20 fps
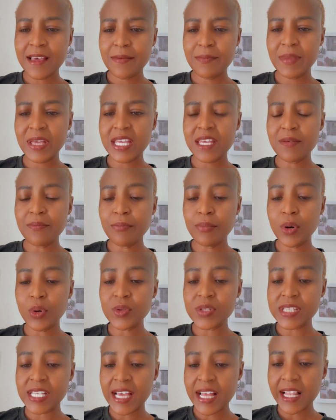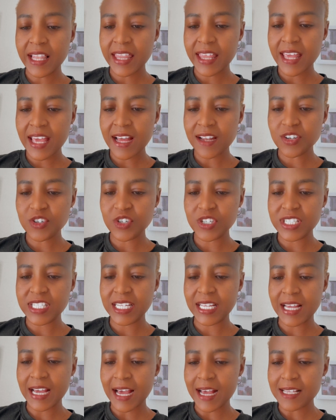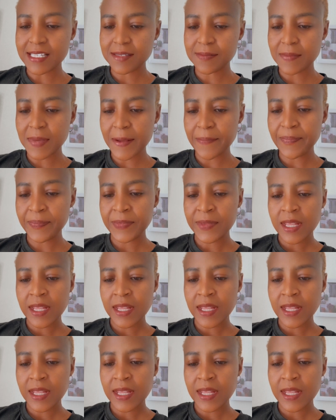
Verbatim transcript: making bones healthier, treating asthma,